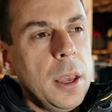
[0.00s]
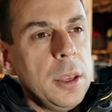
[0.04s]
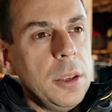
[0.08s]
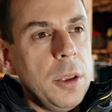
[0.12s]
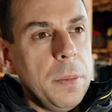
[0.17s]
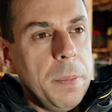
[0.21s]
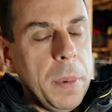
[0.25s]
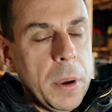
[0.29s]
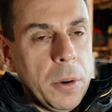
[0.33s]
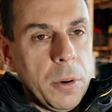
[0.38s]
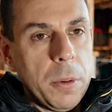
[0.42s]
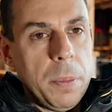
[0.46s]
you
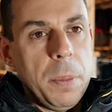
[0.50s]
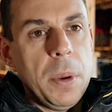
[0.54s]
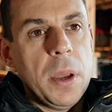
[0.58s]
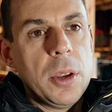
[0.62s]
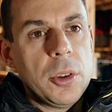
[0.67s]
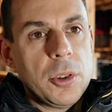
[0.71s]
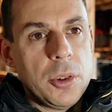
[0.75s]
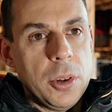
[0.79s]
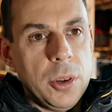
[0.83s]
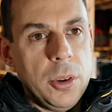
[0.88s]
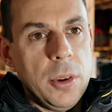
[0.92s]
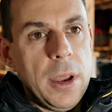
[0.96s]
build a
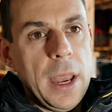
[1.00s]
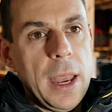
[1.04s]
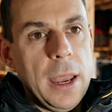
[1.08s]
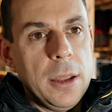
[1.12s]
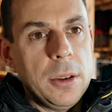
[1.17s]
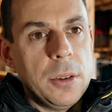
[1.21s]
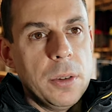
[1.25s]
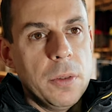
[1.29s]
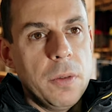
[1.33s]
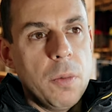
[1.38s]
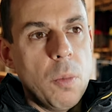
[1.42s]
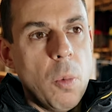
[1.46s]
picture in your
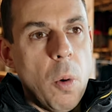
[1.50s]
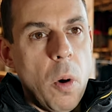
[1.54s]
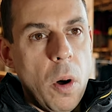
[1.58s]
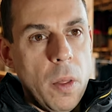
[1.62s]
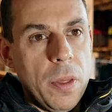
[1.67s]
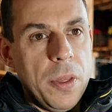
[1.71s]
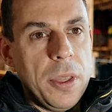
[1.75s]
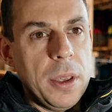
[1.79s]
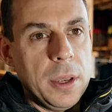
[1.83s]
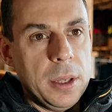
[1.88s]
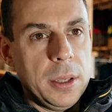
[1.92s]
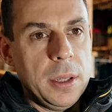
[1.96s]
head of
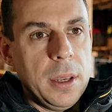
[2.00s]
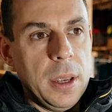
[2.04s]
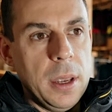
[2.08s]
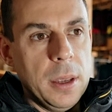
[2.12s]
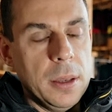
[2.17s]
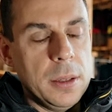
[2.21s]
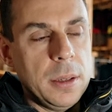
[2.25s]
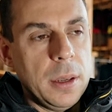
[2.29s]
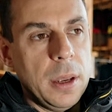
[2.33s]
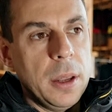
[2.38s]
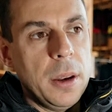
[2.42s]
what this is.